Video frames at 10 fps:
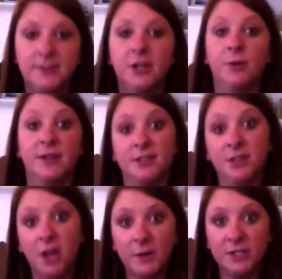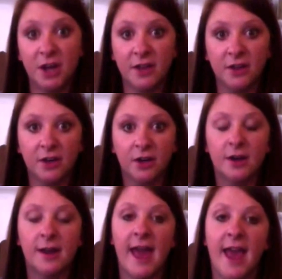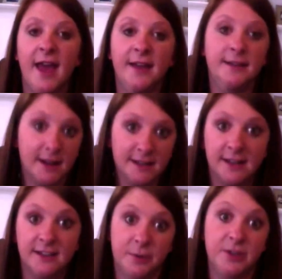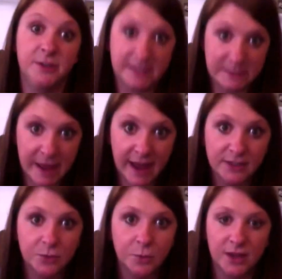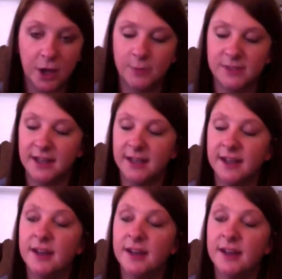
get to know each other and kind of tell us what to expect with the home study.